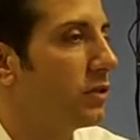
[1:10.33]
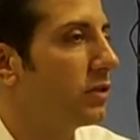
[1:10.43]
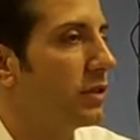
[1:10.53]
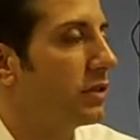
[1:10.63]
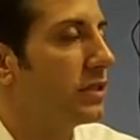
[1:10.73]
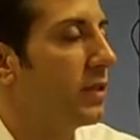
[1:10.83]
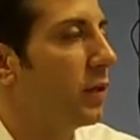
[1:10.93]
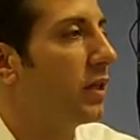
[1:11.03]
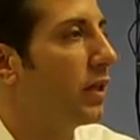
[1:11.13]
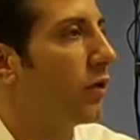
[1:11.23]

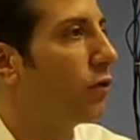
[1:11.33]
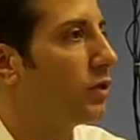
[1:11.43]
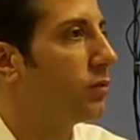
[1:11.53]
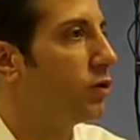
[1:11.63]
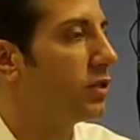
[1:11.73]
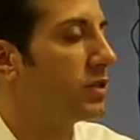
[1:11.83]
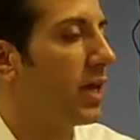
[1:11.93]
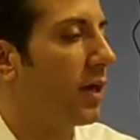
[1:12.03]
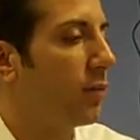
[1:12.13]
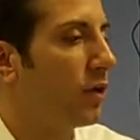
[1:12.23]
seemingly unreasonable as
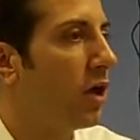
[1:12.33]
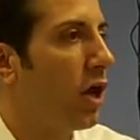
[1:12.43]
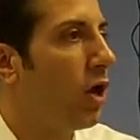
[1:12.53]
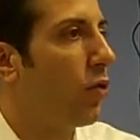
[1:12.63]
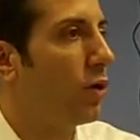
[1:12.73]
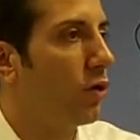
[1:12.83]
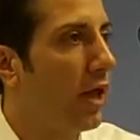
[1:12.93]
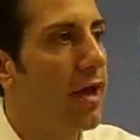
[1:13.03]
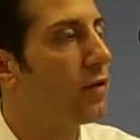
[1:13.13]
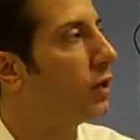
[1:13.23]
that. But we
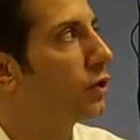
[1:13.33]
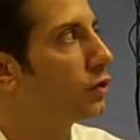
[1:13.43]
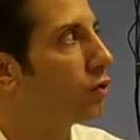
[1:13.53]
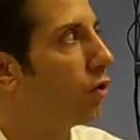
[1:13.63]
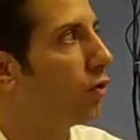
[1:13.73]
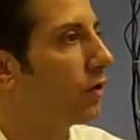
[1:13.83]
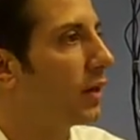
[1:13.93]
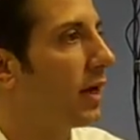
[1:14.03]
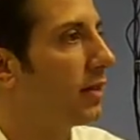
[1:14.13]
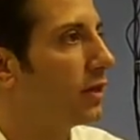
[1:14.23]
don't have any control over
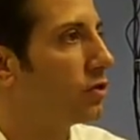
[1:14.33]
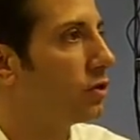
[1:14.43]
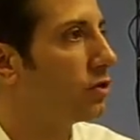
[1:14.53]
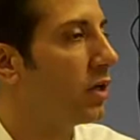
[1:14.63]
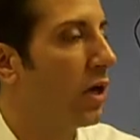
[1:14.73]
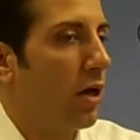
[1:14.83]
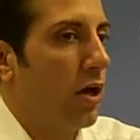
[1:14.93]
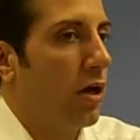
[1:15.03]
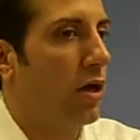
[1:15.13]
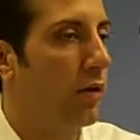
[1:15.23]
that. That's just
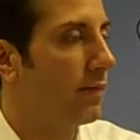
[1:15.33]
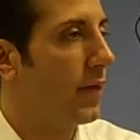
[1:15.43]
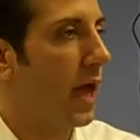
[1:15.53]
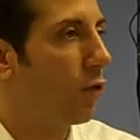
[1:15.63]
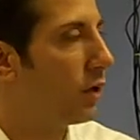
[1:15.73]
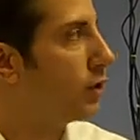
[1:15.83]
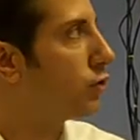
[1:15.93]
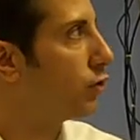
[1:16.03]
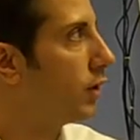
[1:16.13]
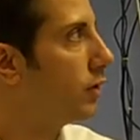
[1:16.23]
how
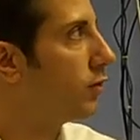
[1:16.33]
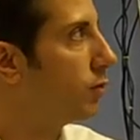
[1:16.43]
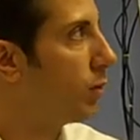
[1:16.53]
nature is.